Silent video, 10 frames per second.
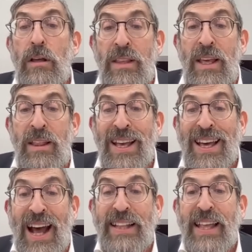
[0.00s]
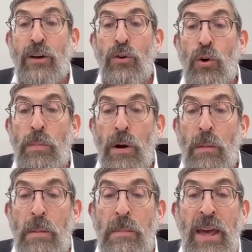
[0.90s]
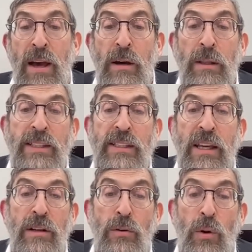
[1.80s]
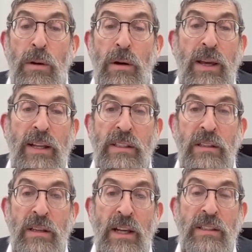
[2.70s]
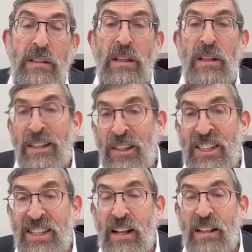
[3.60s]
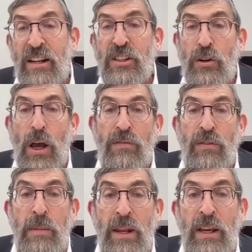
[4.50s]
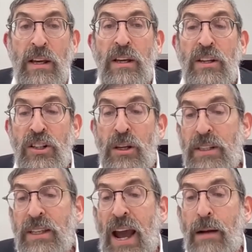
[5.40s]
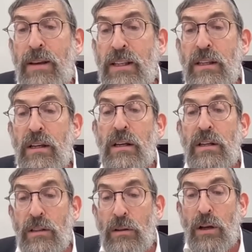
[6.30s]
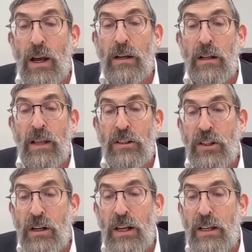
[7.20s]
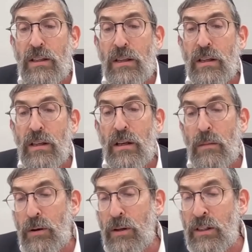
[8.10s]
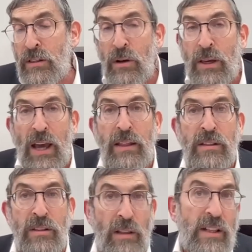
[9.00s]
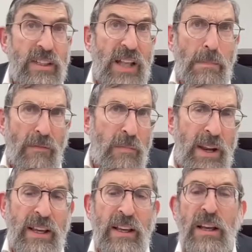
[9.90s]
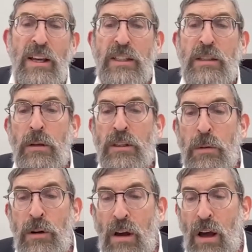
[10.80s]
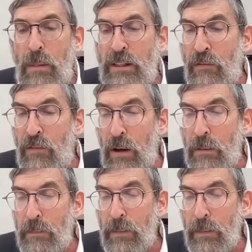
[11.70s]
Let's say the Uber gets dissected inside of her, meaning she miscarries. So toichel, then she could eat, because there's nothing to stop her from eating. It's been a real besavia.